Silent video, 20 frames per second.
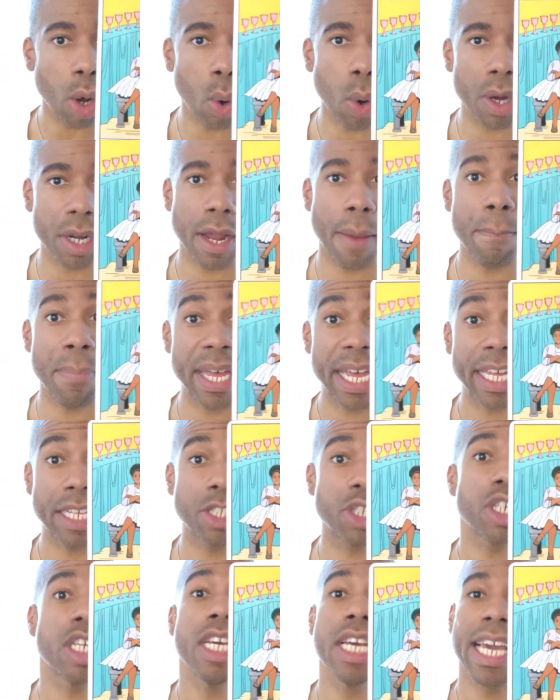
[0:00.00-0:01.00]
on a
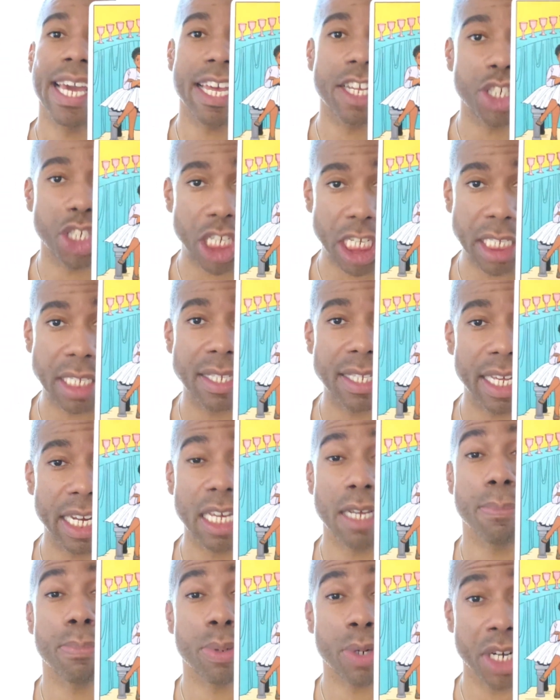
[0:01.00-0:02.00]
bench, and she's
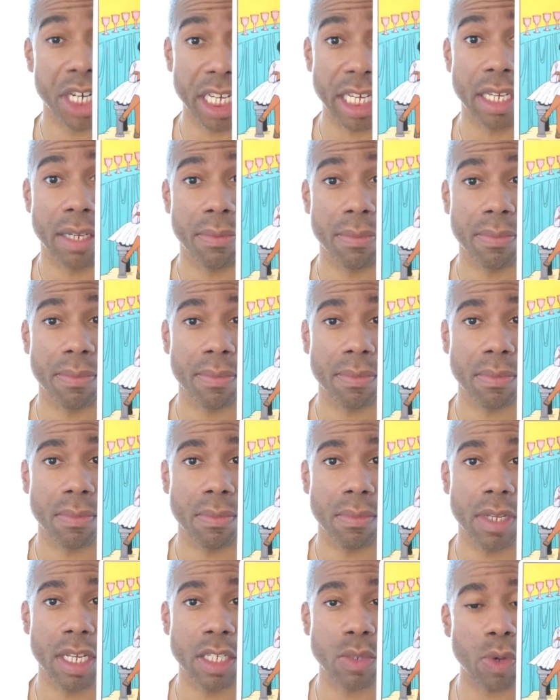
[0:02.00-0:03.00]
sitting pretty
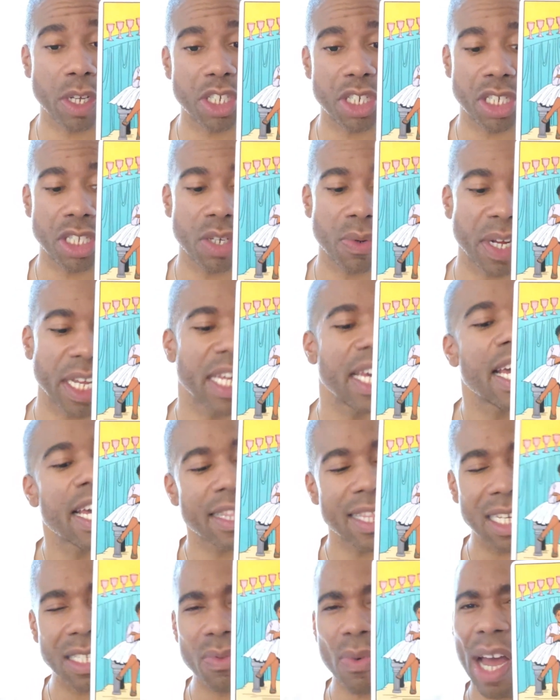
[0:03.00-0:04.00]
is what she's doing.
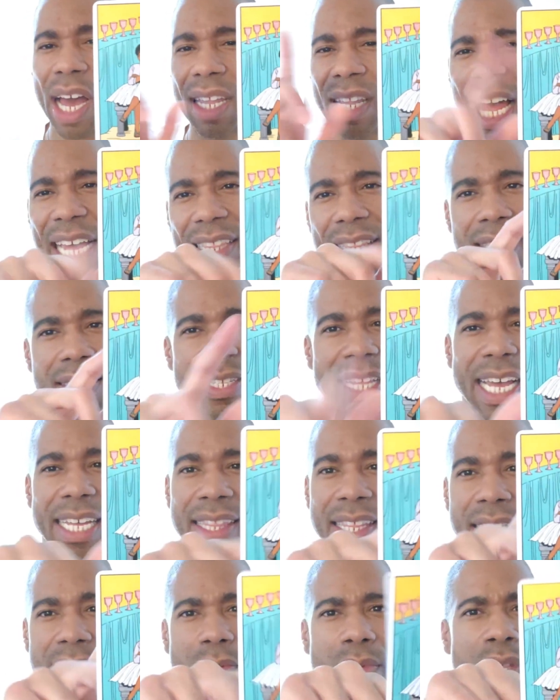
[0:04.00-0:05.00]
That's why I like this
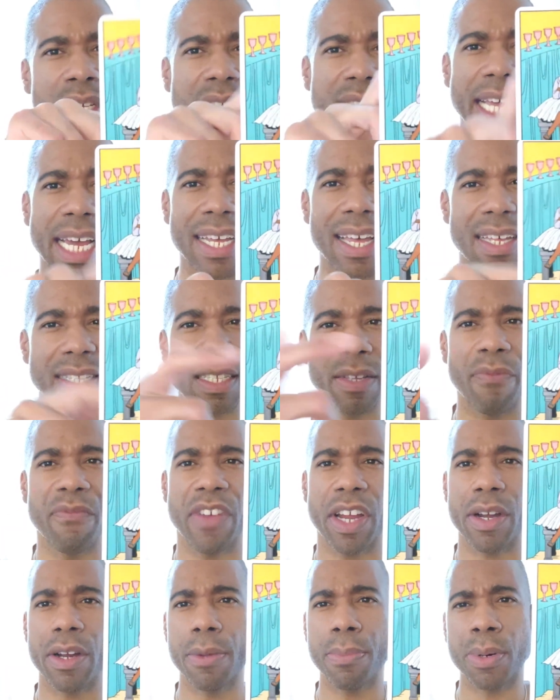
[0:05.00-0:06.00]
deck. This deck has some
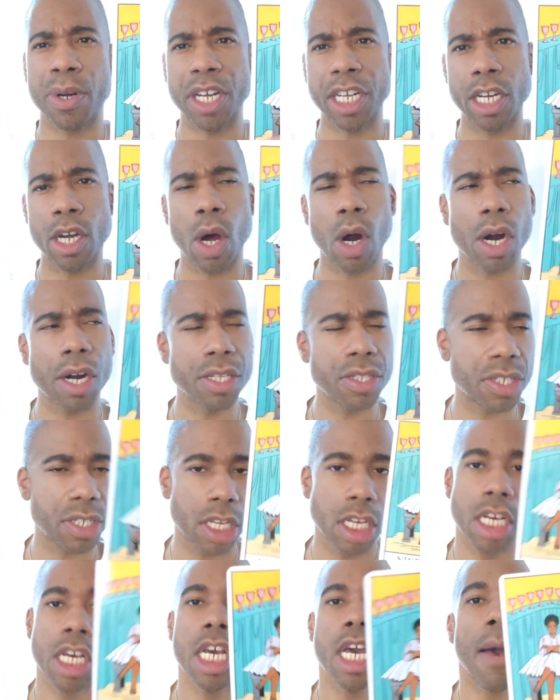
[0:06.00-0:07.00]
very pretty
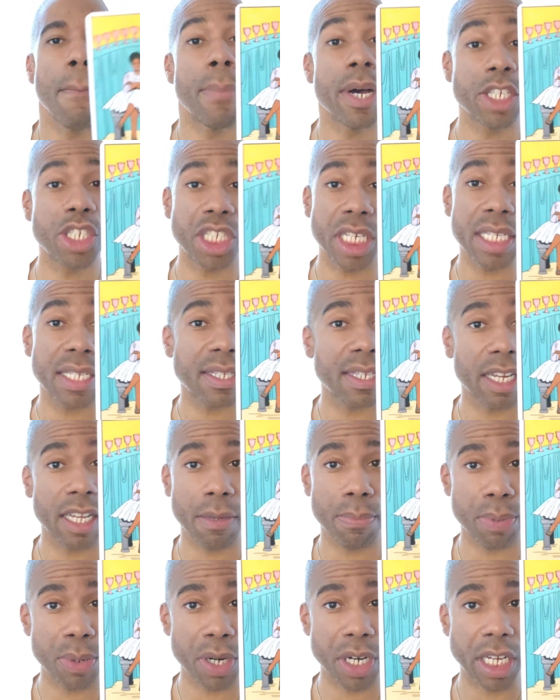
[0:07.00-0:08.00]
cards, but she's
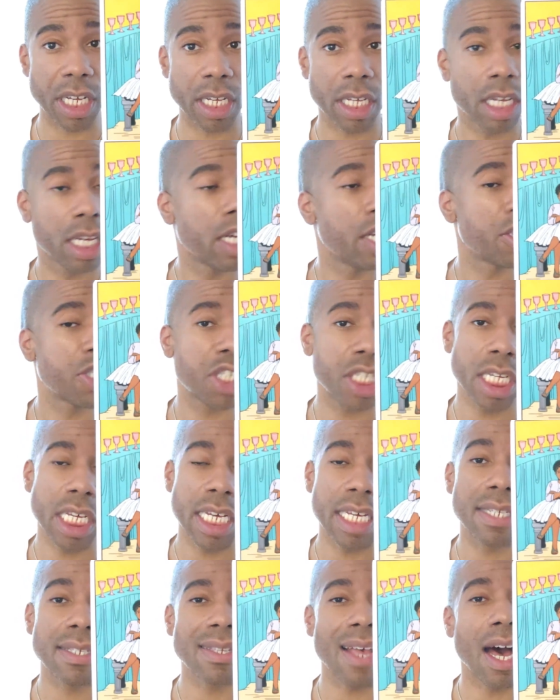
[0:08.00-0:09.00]
sitting pretty.
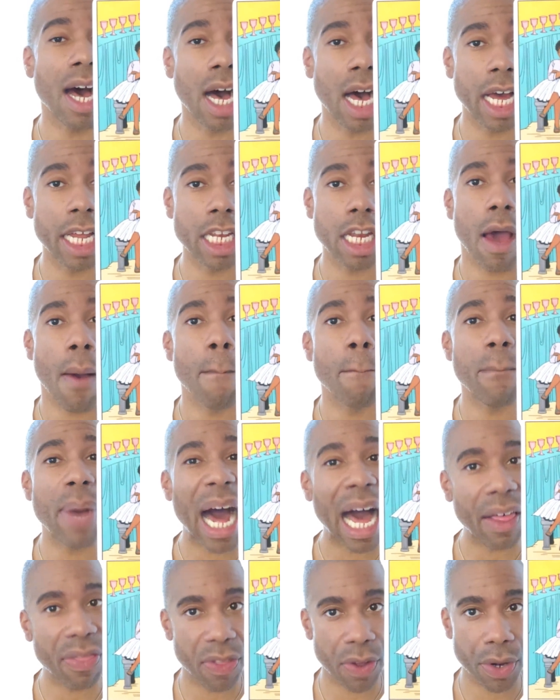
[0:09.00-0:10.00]
She is
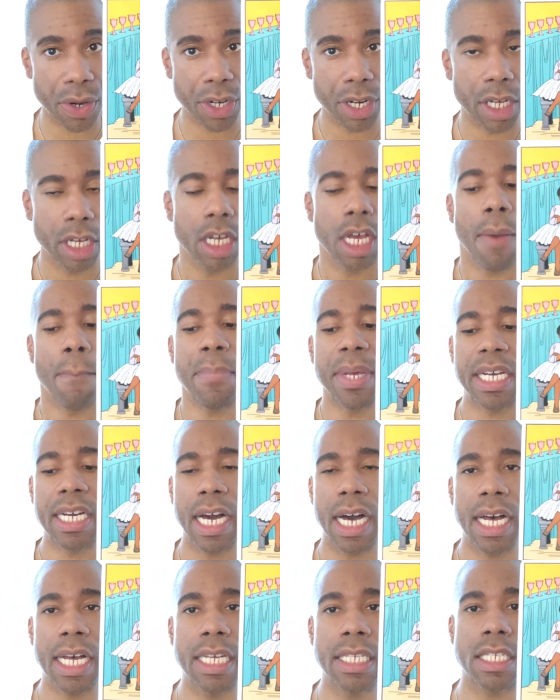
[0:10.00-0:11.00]
unbothered
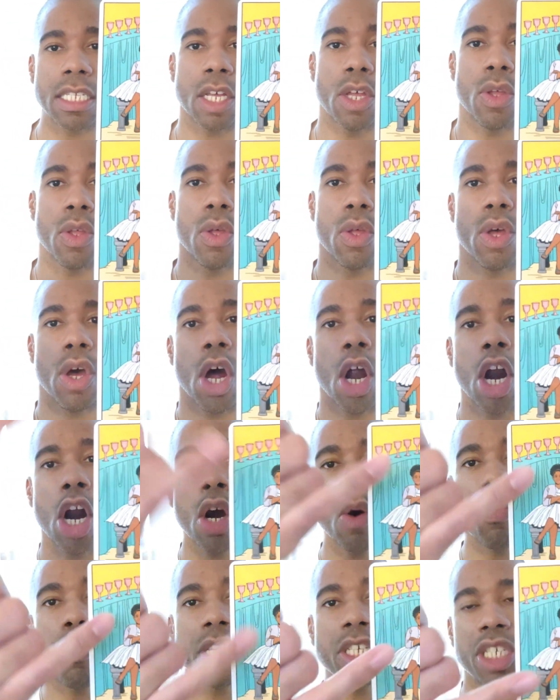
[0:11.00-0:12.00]
because
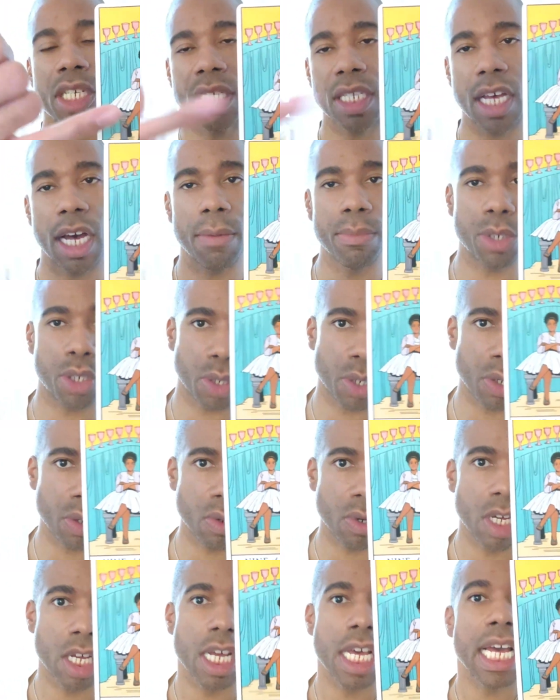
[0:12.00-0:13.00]
her wish has come
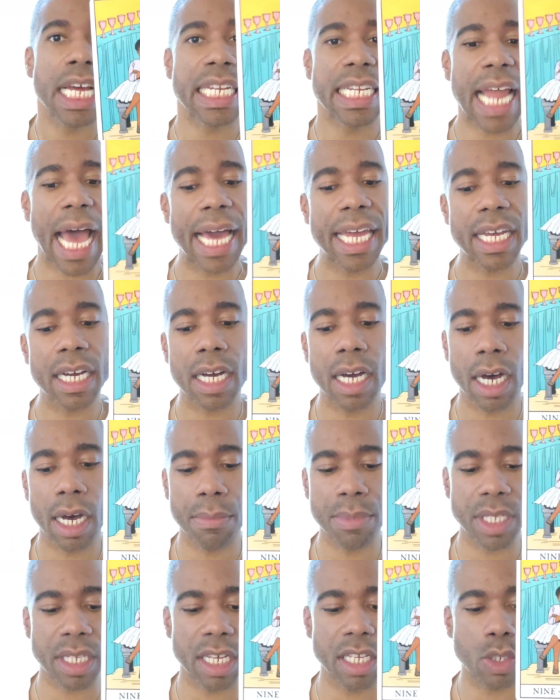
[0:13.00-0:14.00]
true. Nine of
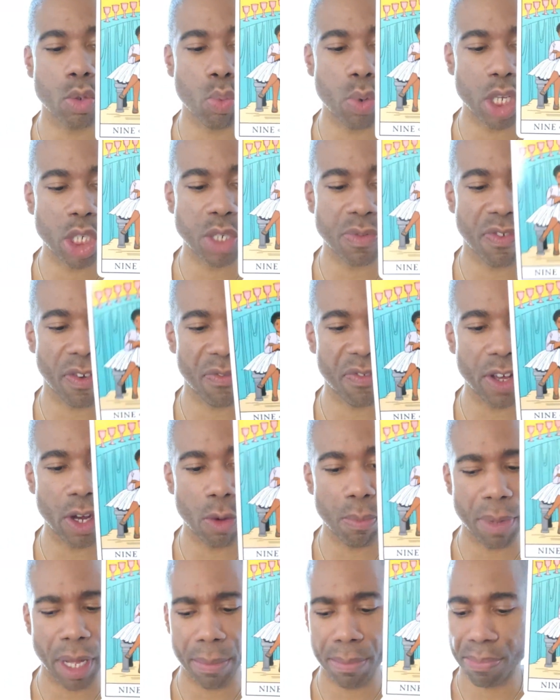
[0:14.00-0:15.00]
Cups is wish
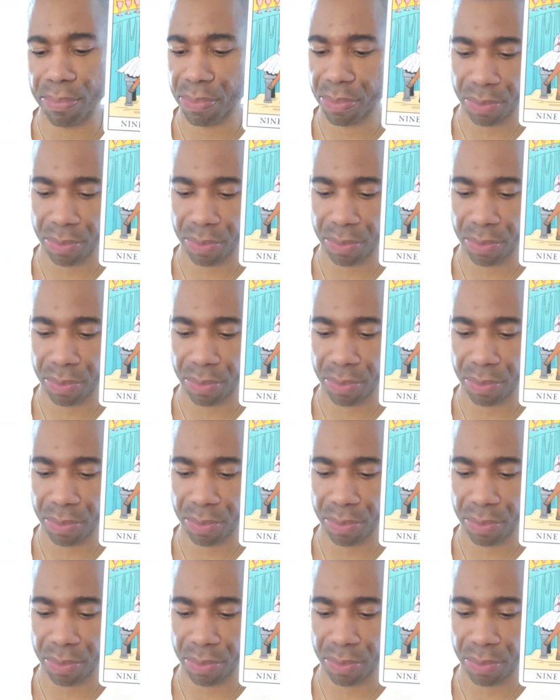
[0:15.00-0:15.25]
fulfillment.